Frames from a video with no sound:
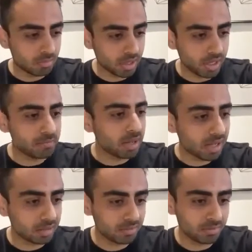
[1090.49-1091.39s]

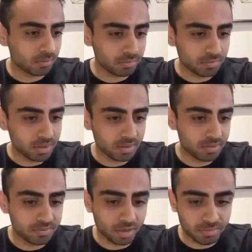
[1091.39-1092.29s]
impact from
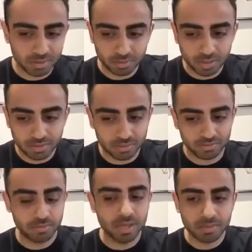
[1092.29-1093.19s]
environmental fallout for many,